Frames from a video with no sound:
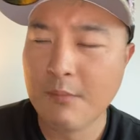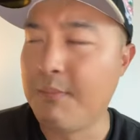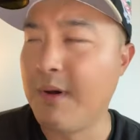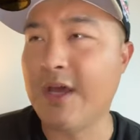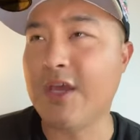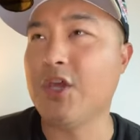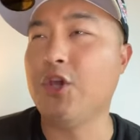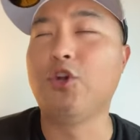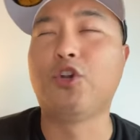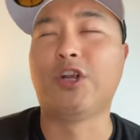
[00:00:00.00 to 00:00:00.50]

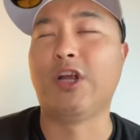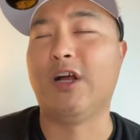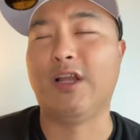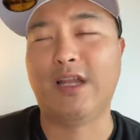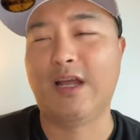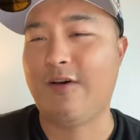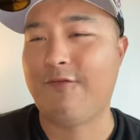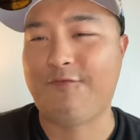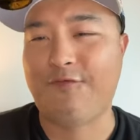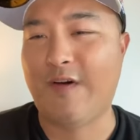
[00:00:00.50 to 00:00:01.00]
But you
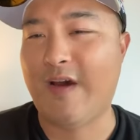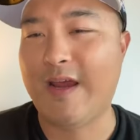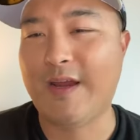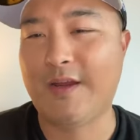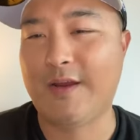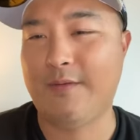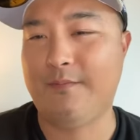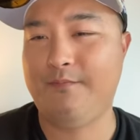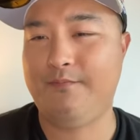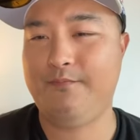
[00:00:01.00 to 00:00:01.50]
shall not
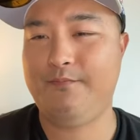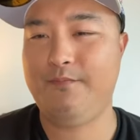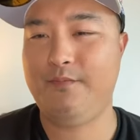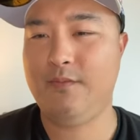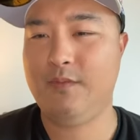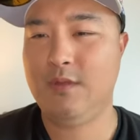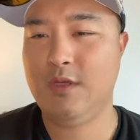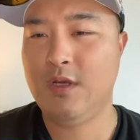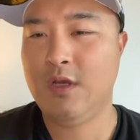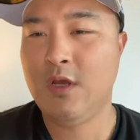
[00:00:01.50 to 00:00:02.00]
find them.
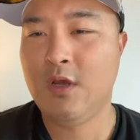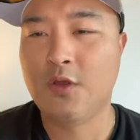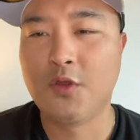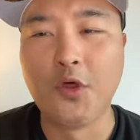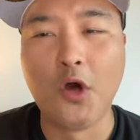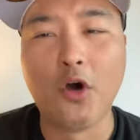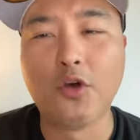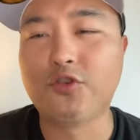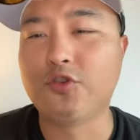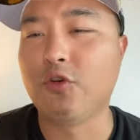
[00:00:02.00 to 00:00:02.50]

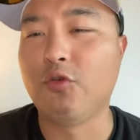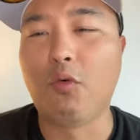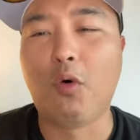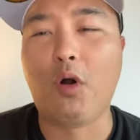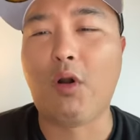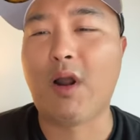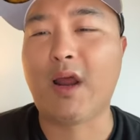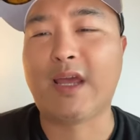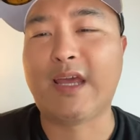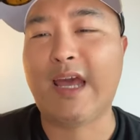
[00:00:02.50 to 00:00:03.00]
Those who
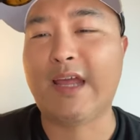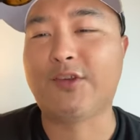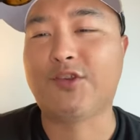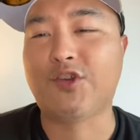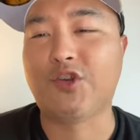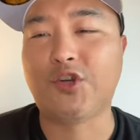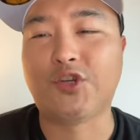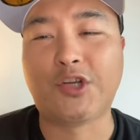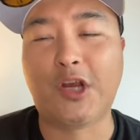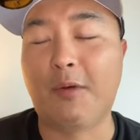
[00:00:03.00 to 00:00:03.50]
war
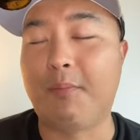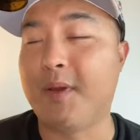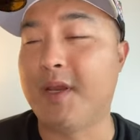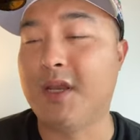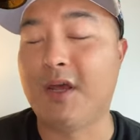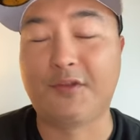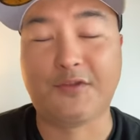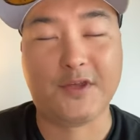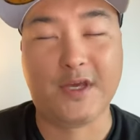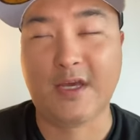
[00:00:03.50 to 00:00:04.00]
against you shall
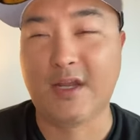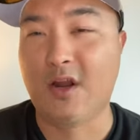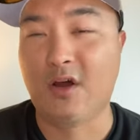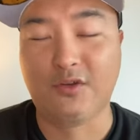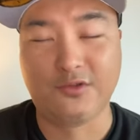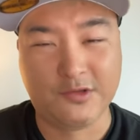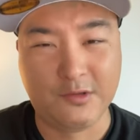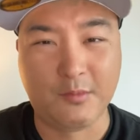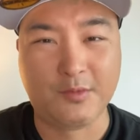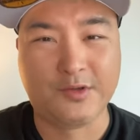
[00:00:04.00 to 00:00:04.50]
be nothing at
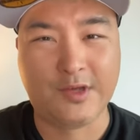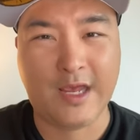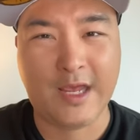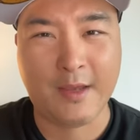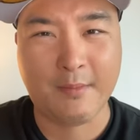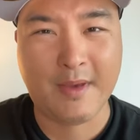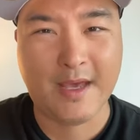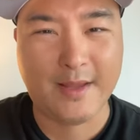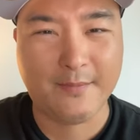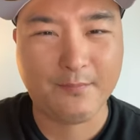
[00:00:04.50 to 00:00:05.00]
all. Someone say,
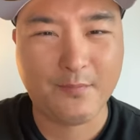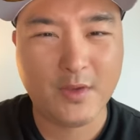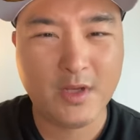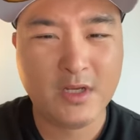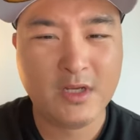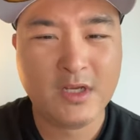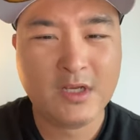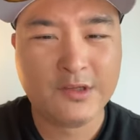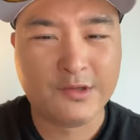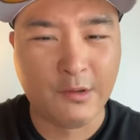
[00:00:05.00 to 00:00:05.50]
Amen.
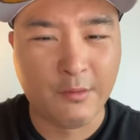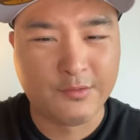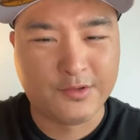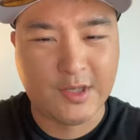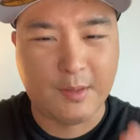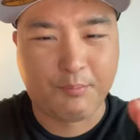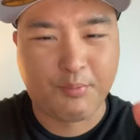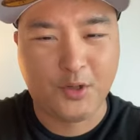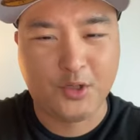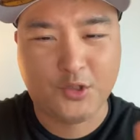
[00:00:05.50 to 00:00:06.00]
Someone
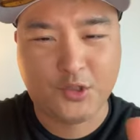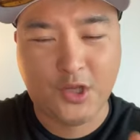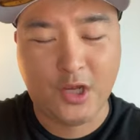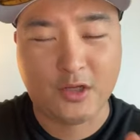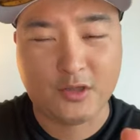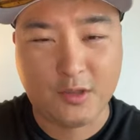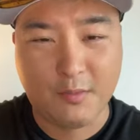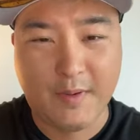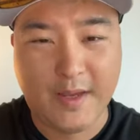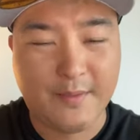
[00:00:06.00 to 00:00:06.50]
say, Preach,
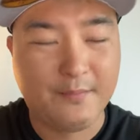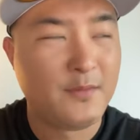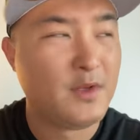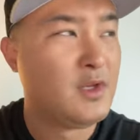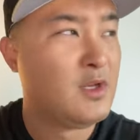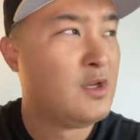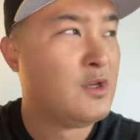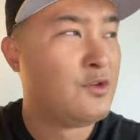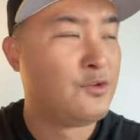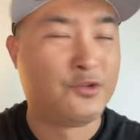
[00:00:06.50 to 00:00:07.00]
Dr. Ben.
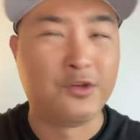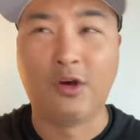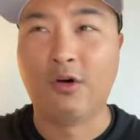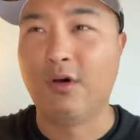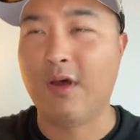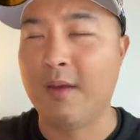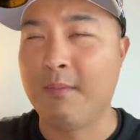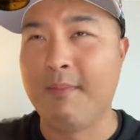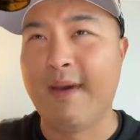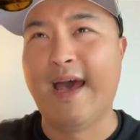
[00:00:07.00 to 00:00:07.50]

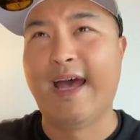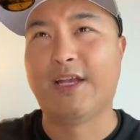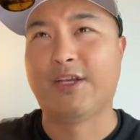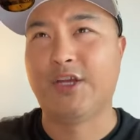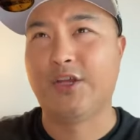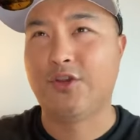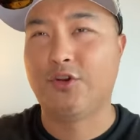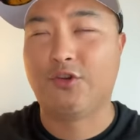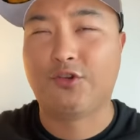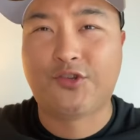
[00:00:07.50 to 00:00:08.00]
So
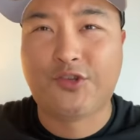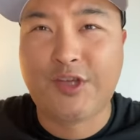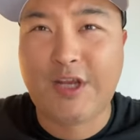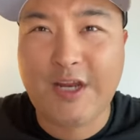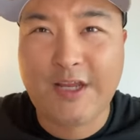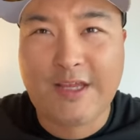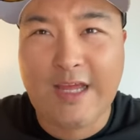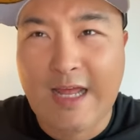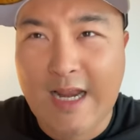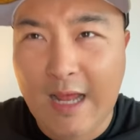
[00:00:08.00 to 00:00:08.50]
imagine you're
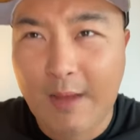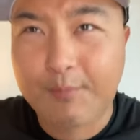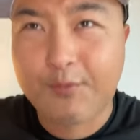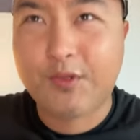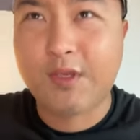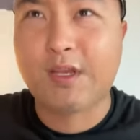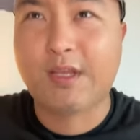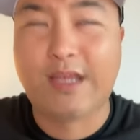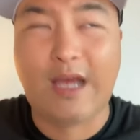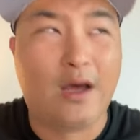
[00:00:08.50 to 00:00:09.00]
sitting down. I'm
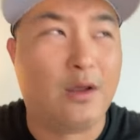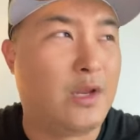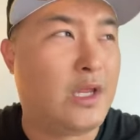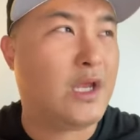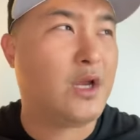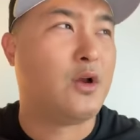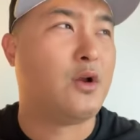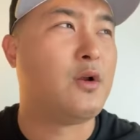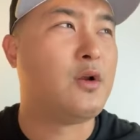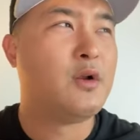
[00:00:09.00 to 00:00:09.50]
sitting down
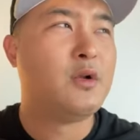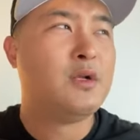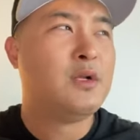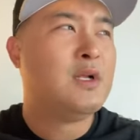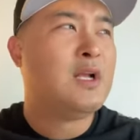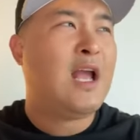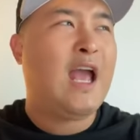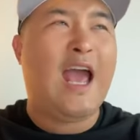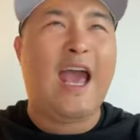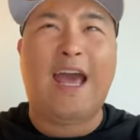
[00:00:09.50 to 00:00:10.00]
here
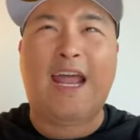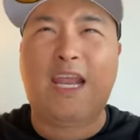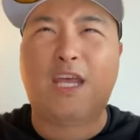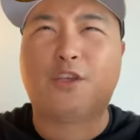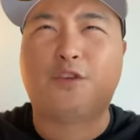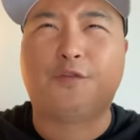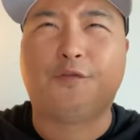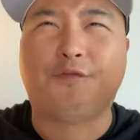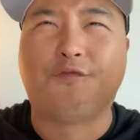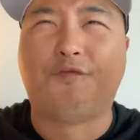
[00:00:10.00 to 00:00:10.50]
and
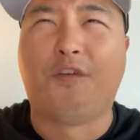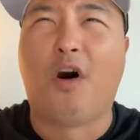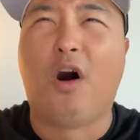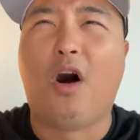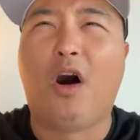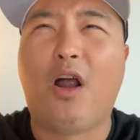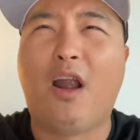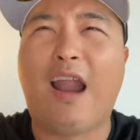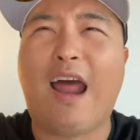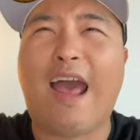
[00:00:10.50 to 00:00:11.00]
as
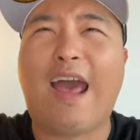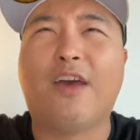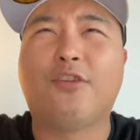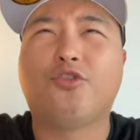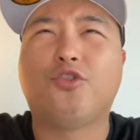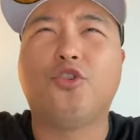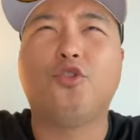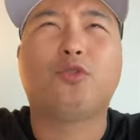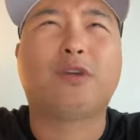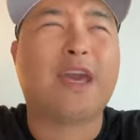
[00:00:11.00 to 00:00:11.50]
far
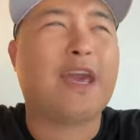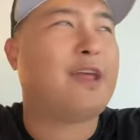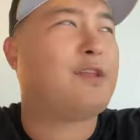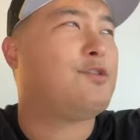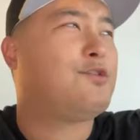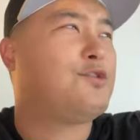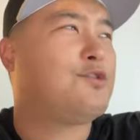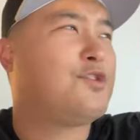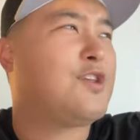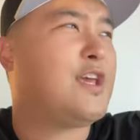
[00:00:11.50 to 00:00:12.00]
as you
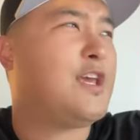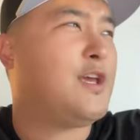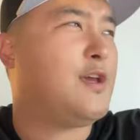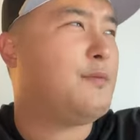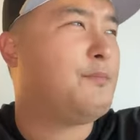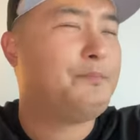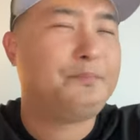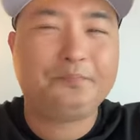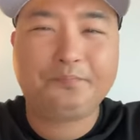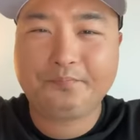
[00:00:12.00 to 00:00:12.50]
can see.